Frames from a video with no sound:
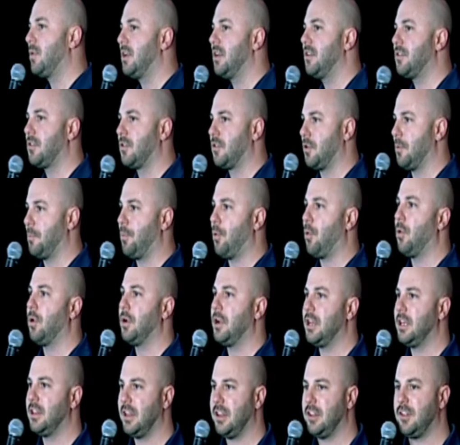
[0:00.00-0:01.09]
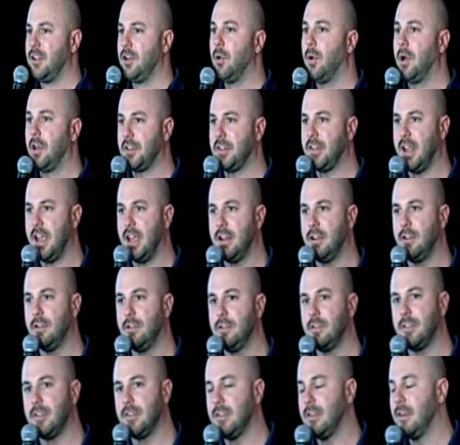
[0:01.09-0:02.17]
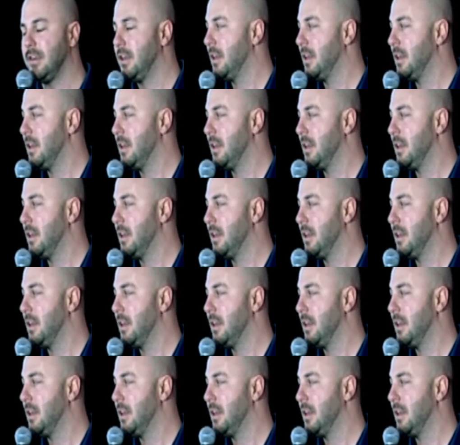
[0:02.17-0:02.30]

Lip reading: is supporting these UL standards,